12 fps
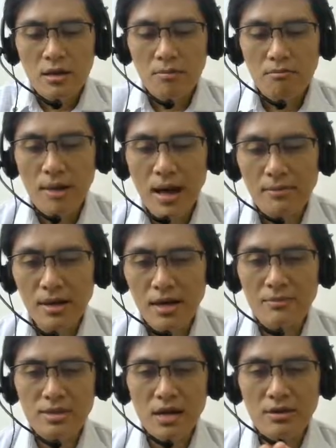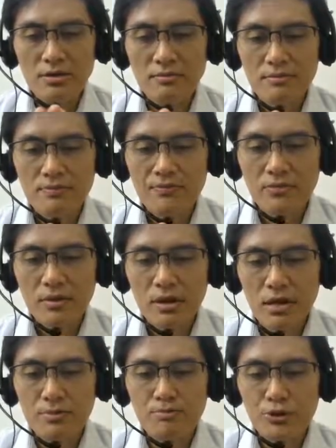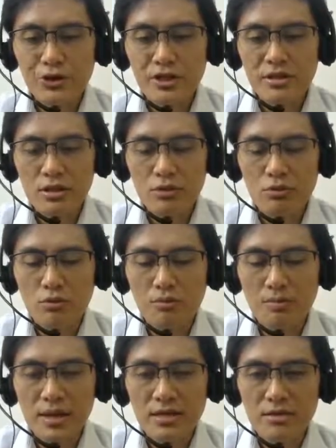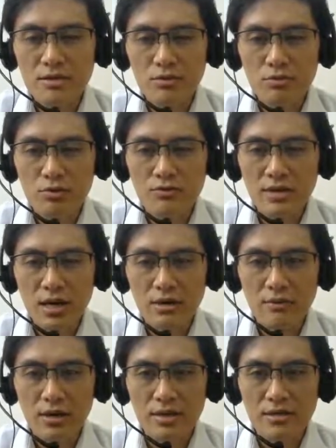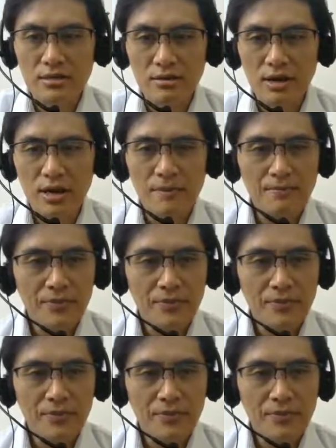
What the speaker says: Magma comes out, it pushes the two plates to move sideways. Okay?